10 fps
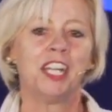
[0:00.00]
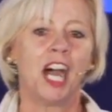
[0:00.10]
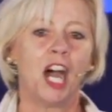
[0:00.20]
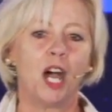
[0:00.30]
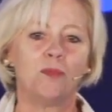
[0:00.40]

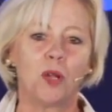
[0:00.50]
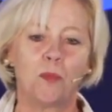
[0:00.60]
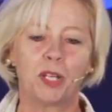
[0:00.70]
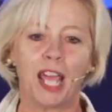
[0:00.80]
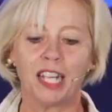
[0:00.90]

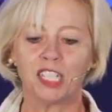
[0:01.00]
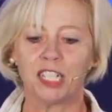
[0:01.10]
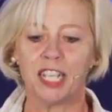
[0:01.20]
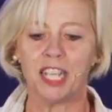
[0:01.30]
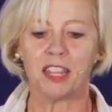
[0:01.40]
But
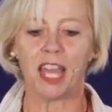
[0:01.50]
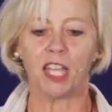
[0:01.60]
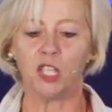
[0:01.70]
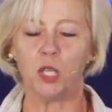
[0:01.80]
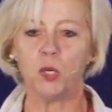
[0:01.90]
actually, that
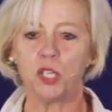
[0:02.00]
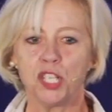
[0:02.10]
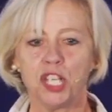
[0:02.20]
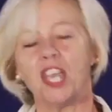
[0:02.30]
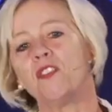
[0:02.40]
huge
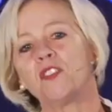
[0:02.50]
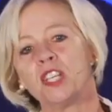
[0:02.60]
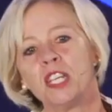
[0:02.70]
shift